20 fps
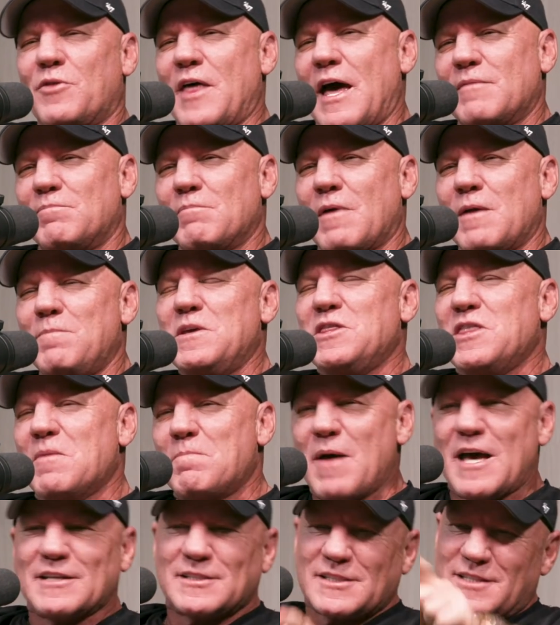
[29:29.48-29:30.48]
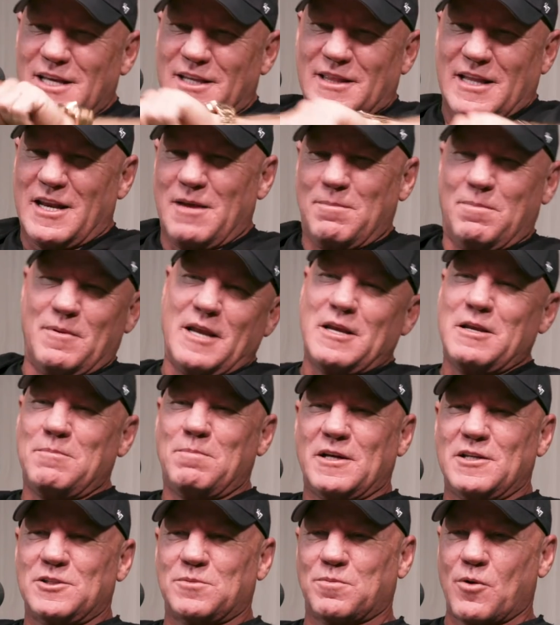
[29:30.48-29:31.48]
That might be the best thing that
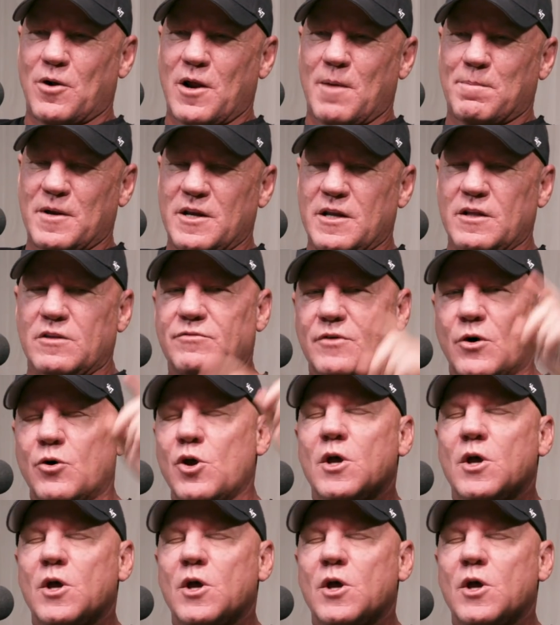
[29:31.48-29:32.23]
anybody's brought up in an interview.